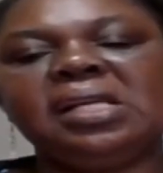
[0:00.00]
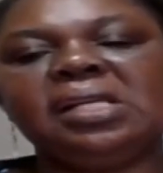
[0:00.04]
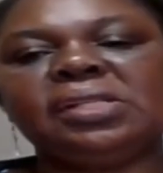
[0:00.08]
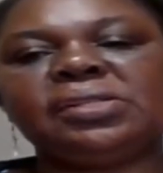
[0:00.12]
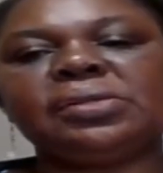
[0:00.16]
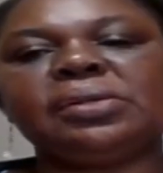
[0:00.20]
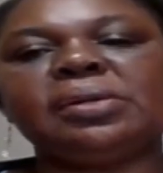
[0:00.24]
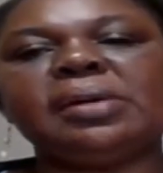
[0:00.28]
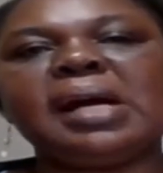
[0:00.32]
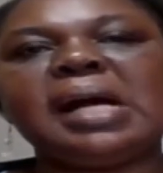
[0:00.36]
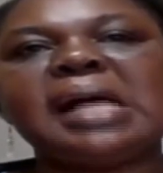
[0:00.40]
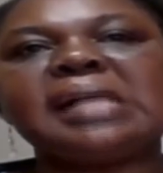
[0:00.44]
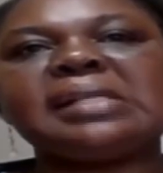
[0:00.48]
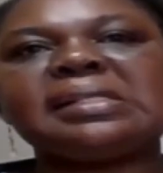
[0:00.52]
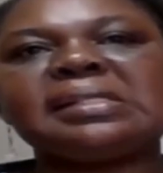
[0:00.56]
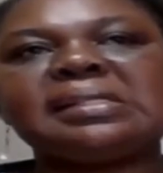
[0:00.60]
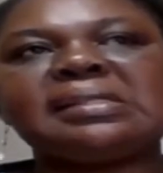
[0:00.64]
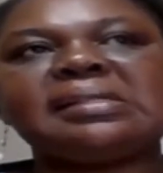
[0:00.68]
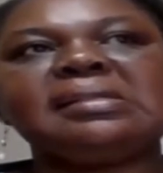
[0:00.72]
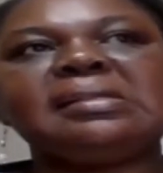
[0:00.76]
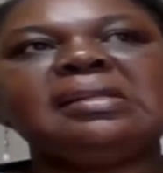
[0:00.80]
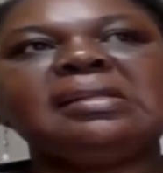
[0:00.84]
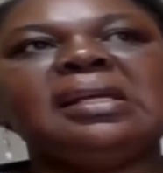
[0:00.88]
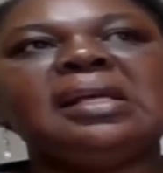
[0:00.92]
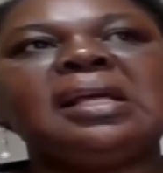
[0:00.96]
So
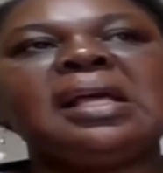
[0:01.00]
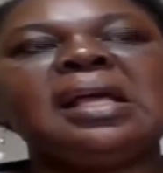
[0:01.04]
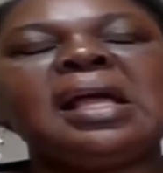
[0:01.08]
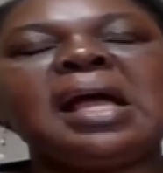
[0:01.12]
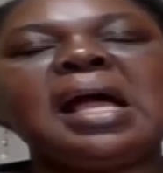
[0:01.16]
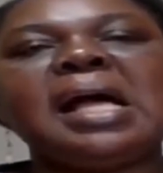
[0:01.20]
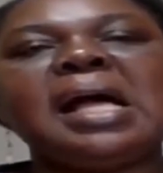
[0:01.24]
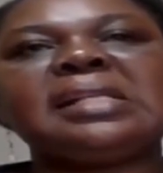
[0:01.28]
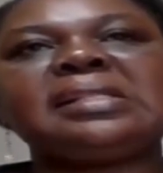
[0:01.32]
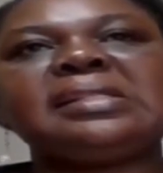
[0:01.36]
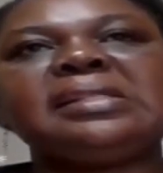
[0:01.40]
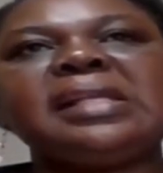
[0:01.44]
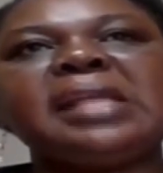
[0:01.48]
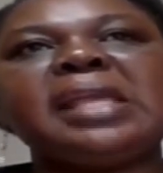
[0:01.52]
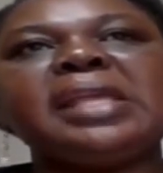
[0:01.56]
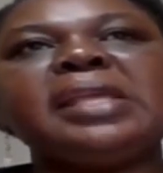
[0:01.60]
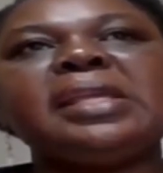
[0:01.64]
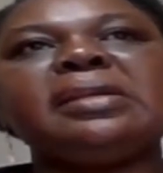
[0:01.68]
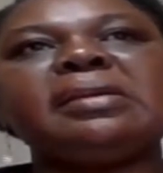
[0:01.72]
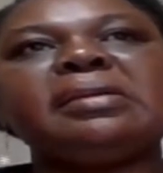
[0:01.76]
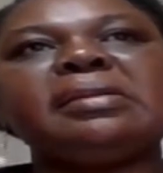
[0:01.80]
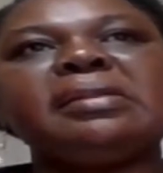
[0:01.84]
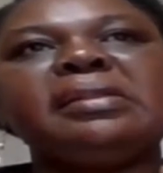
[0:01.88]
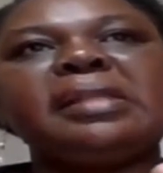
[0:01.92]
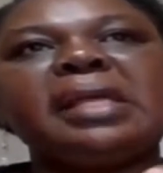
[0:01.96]
as
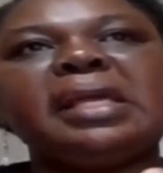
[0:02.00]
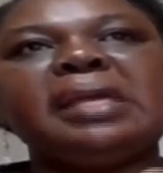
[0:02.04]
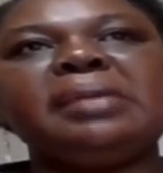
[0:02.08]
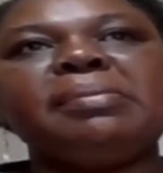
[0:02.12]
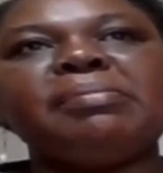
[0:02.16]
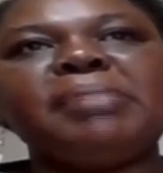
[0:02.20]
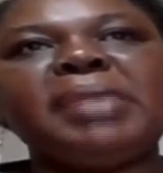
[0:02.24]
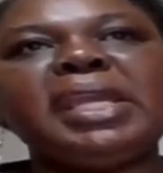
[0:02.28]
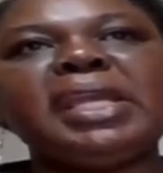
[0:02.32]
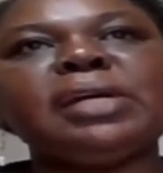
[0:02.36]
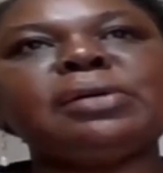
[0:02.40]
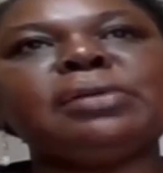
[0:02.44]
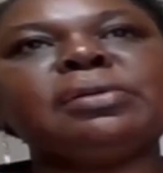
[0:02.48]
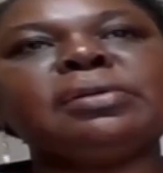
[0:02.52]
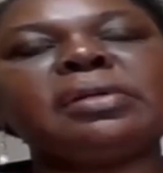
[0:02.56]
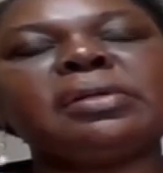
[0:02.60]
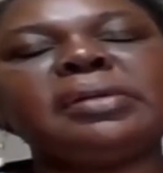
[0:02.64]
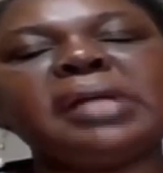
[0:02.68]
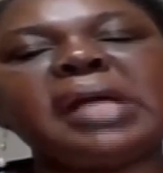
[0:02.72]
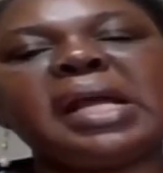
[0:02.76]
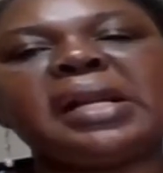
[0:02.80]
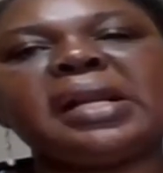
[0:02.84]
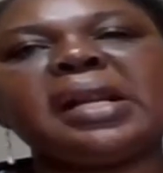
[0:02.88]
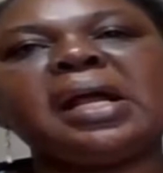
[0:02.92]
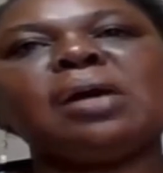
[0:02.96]
they mingle
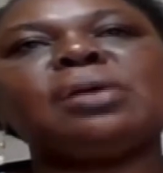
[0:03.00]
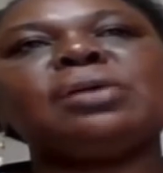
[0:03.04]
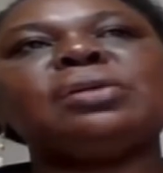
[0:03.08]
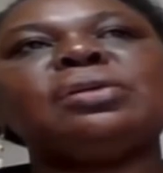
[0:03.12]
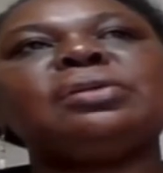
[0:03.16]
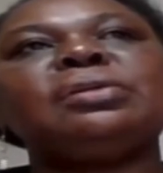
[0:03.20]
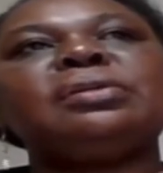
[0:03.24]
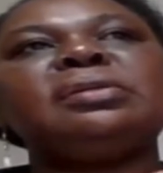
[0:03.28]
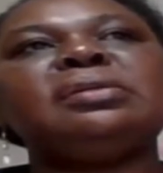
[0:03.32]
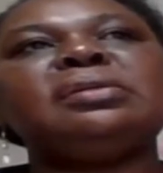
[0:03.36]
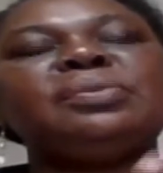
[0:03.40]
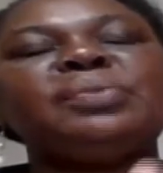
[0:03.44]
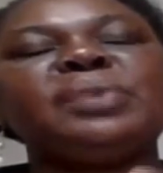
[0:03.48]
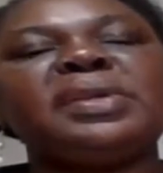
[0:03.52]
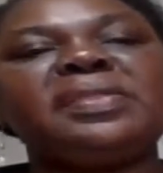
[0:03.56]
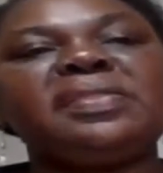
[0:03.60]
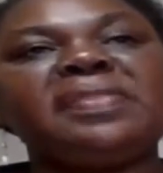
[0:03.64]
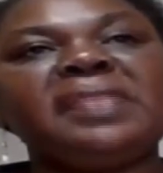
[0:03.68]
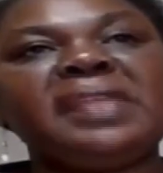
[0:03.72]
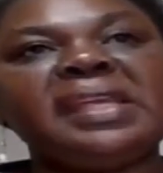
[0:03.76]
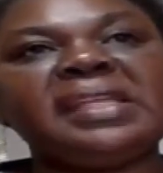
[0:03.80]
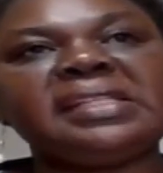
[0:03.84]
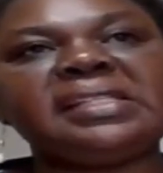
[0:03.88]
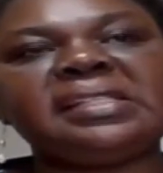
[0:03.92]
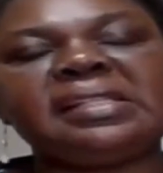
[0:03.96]
around with
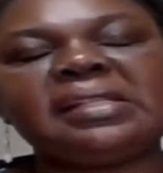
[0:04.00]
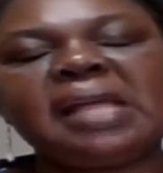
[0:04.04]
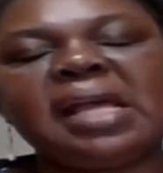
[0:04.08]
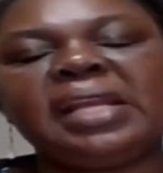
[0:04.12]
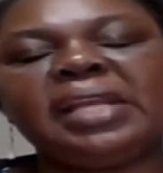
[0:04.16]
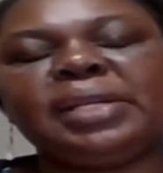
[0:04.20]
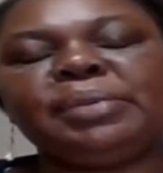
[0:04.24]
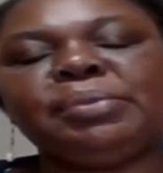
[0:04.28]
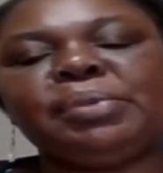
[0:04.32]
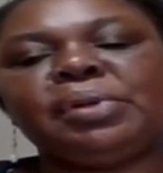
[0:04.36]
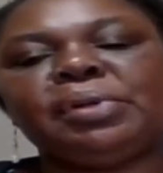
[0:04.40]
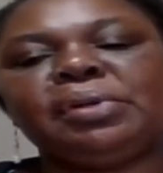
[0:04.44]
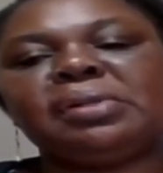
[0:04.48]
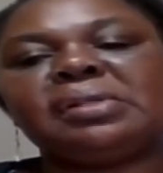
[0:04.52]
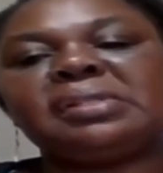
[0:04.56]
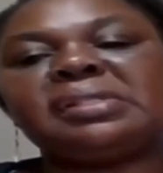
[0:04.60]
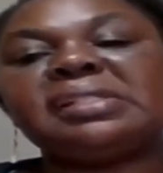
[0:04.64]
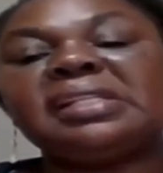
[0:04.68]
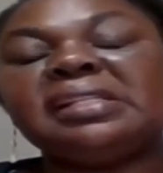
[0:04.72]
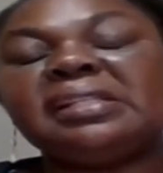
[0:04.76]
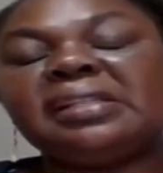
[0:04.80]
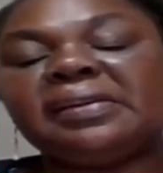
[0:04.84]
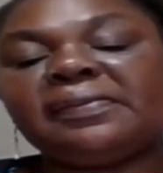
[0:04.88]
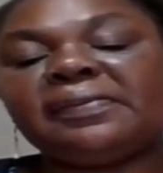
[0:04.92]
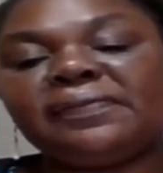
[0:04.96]
these animals
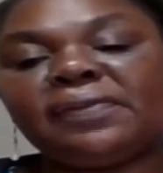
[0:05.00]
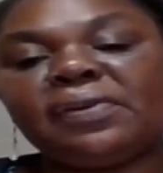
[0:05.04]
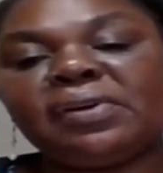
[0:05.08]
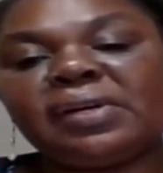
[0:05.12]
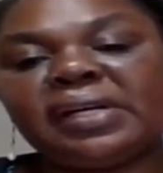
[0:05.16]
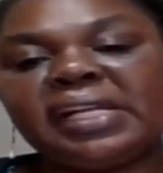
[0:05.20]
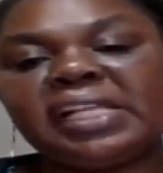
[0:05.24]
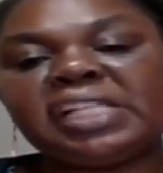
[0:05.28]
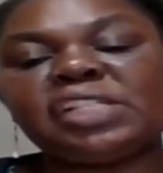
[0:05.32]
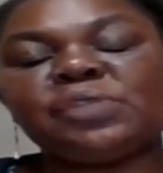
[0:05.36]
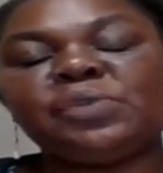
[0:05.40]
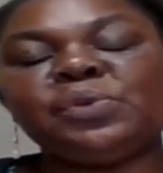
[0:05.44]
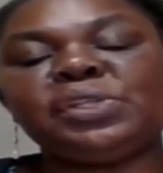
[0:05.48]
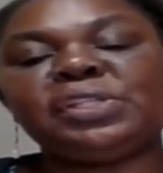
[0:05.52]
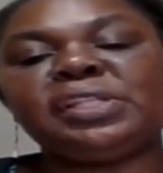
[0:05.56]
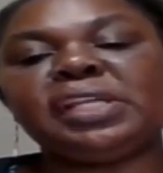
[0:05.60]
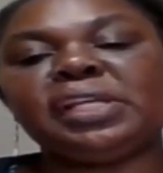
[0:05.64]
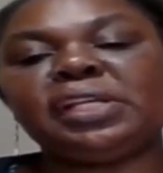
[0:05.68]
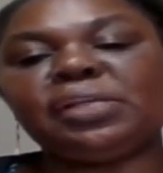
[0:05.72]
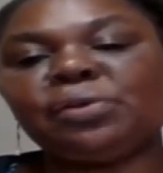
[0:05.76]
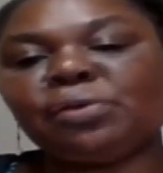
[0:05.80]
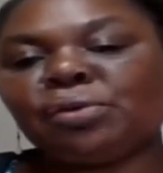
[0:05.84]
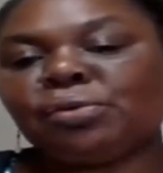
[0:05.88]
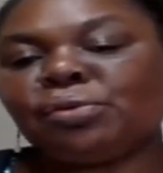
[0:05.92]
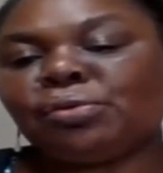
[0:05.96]
in the forest, which
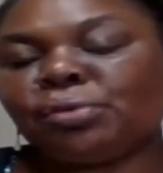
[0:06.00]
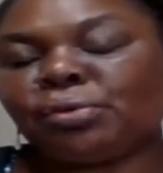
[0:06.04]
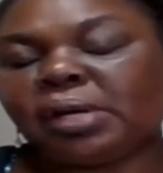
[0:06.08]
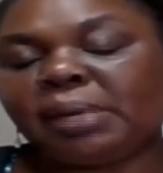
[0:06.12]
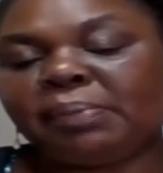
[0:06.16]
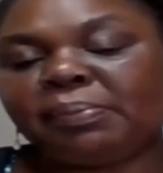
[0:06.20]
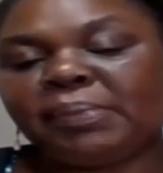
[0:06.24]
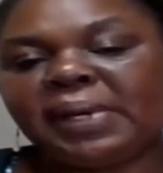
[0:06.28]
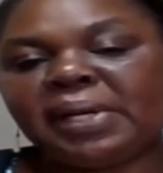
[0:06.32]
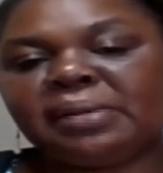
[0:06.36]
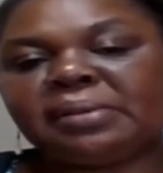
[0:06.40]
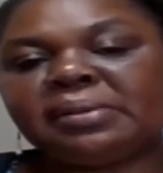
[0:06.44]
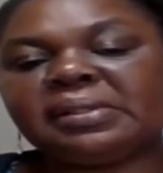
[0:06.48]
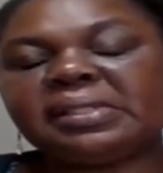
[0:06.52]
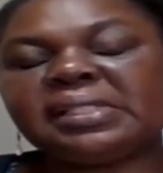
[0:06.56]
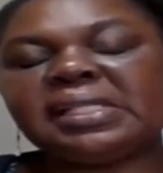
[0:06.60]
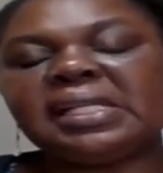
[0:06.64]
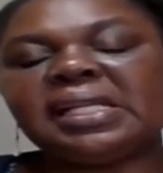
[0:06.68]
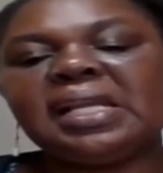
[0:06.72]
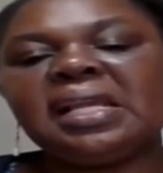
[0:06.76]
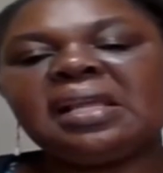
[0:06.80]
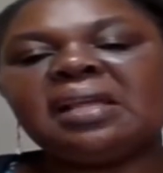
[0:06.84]
they don't know about,